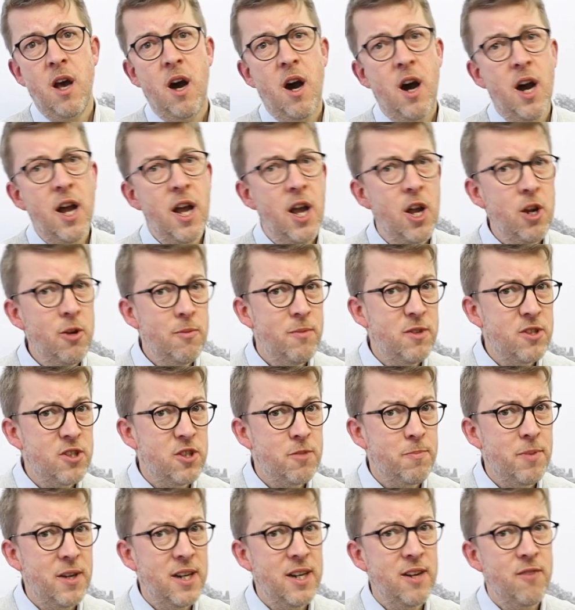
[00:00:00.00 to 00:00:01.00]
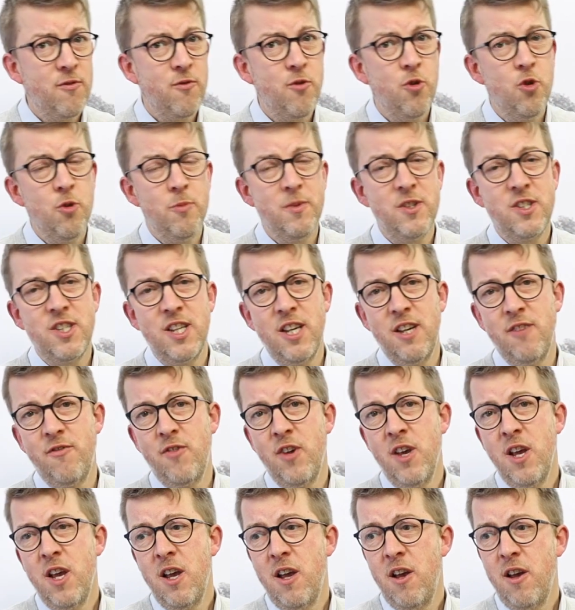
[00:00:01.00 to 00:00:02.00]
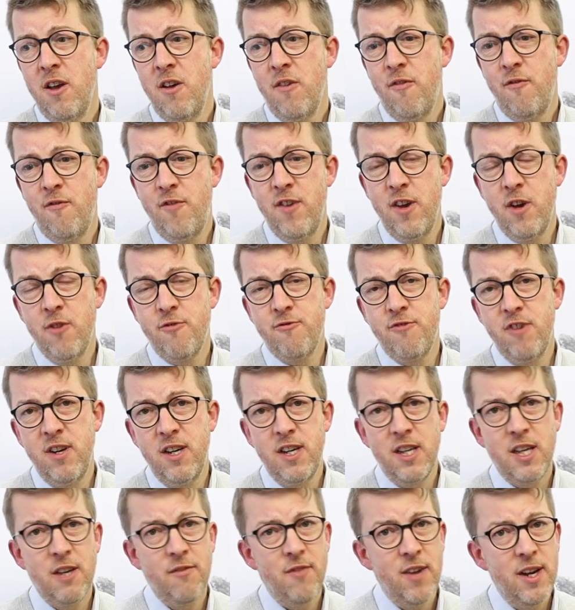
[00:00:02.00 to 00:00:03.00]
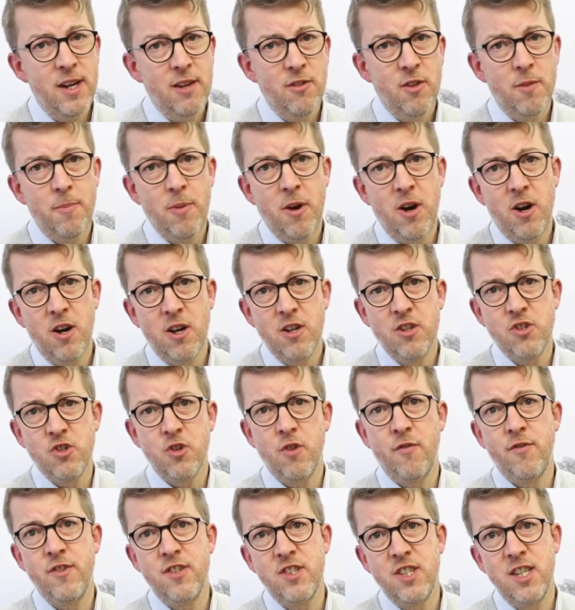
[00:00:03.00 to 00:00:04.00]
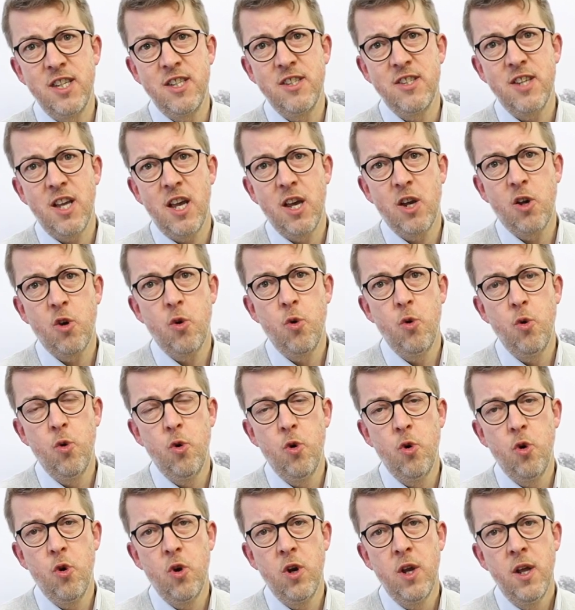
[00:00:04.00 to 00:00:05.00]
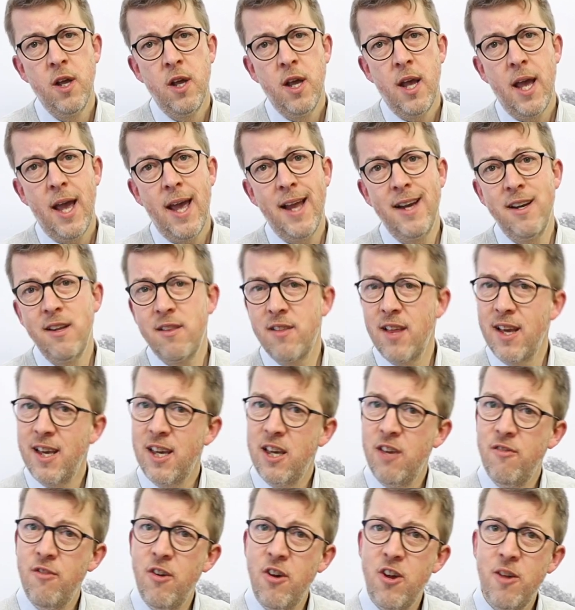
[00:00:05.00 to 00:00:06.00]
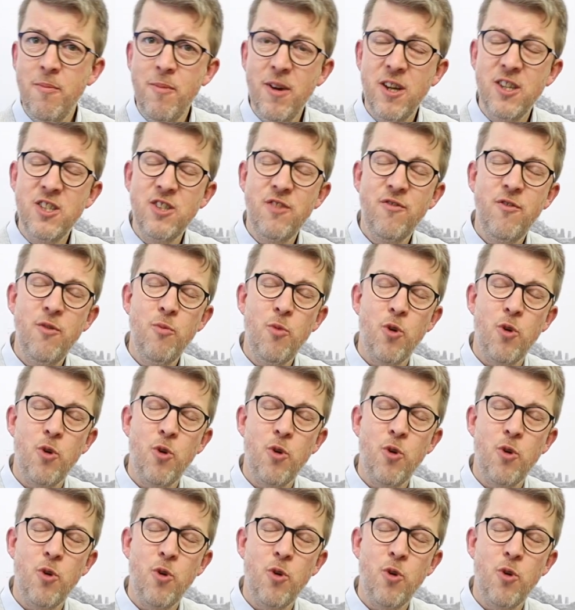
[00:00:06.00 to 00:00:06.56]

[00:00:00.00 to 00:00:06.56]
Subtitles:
I hope this has been informative. Feel free to give any of the Parker's offices a call, and thank you very much for